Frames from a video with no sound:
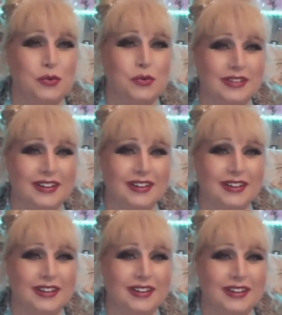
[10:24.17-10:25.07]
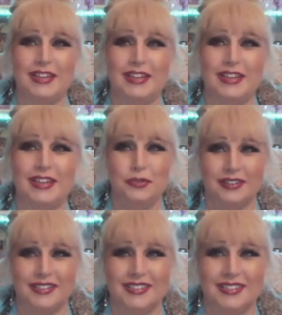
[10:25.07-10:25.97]
our lovely
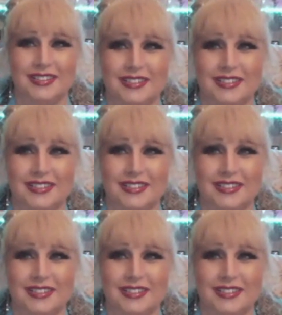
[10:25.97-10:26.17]
Taurus.